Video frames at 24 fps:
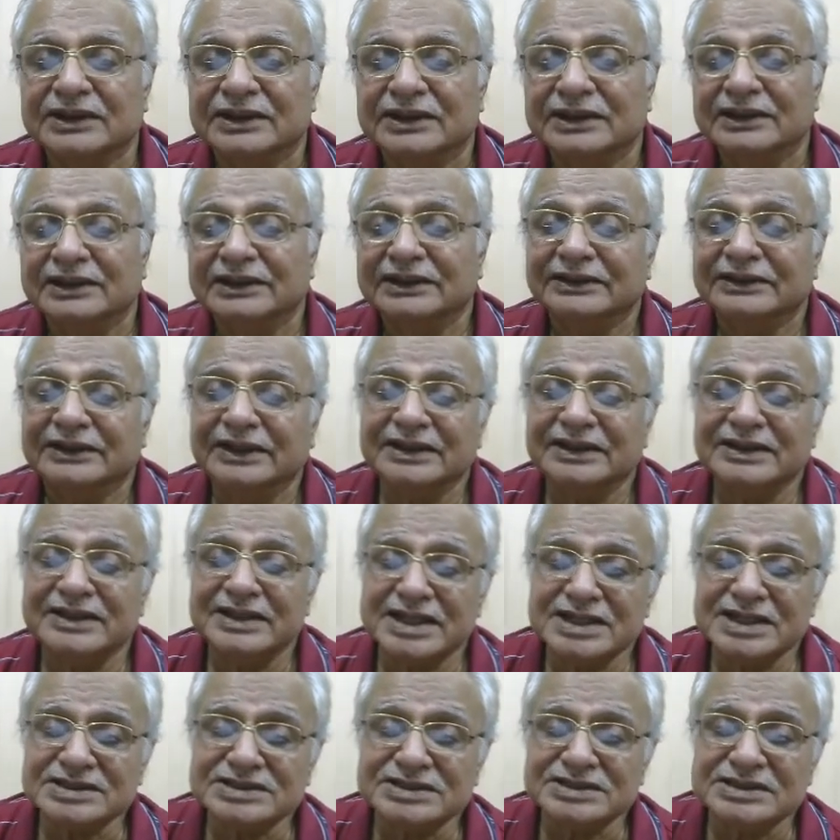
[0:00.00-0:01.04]
The
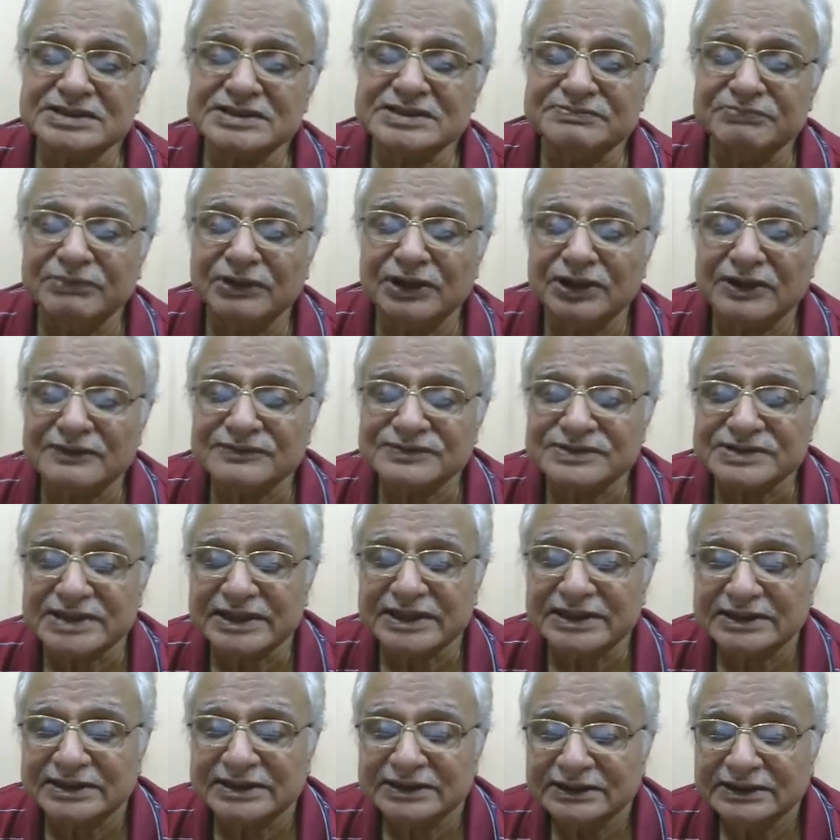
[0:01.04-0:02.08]
next is bill of site.
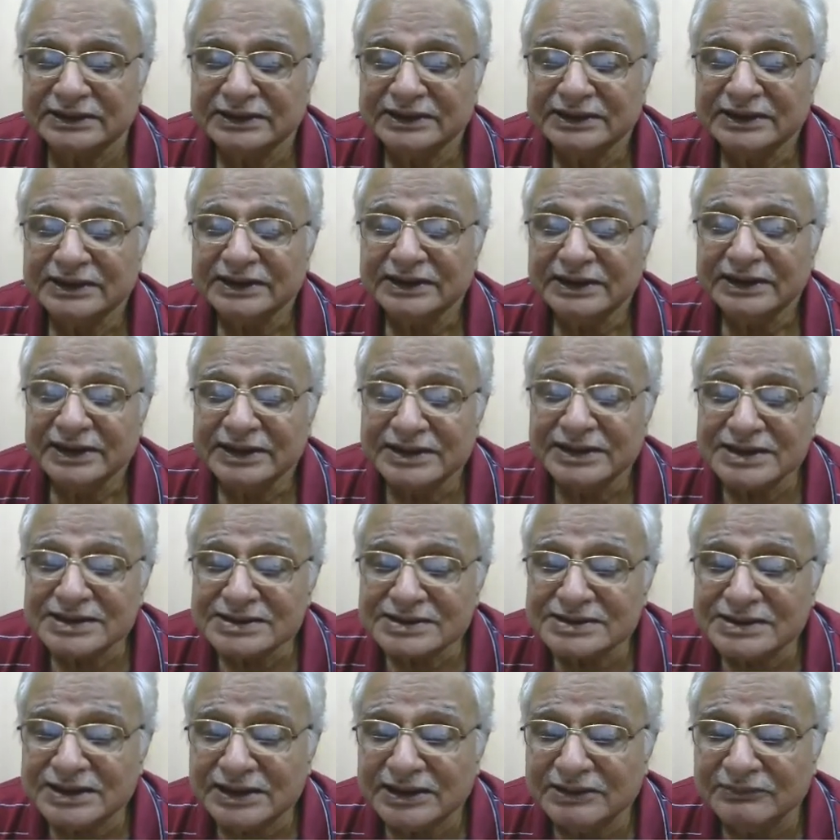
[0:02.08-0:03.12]
It is
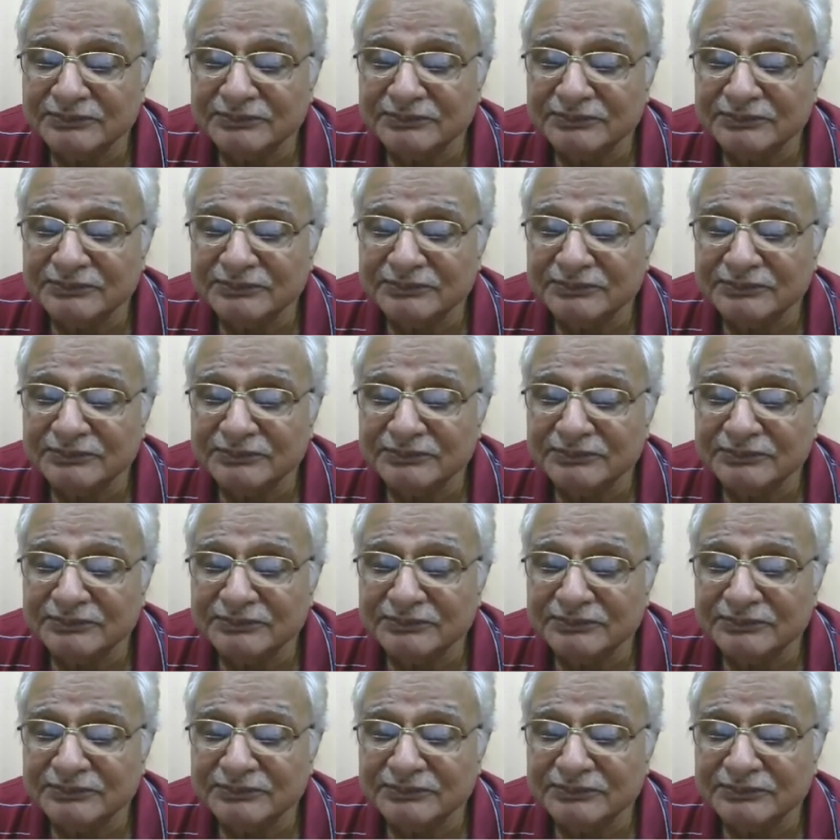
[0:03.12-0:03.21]
the